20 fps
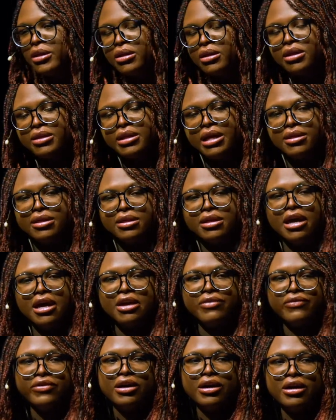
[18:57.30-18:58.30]
because that's kind
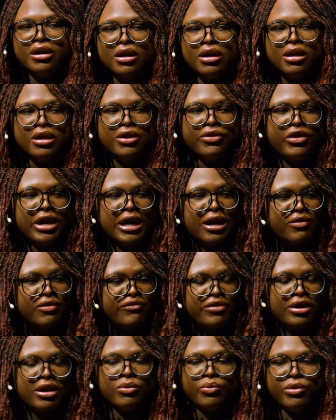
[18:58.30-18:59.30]
of a thing I've
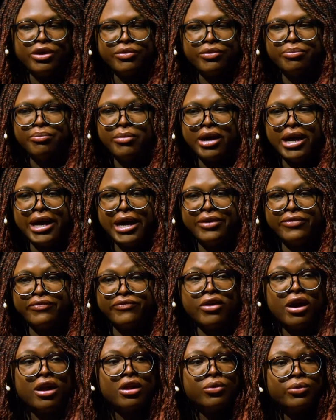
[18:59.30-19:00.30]
done with my
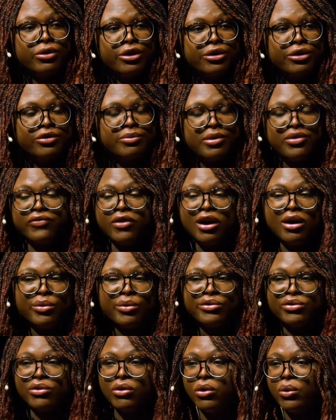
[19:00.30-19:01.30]
followers. My
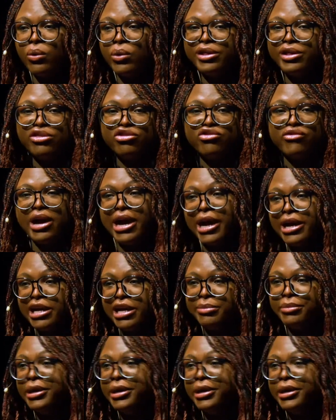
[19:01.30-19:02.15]
followers are always dragging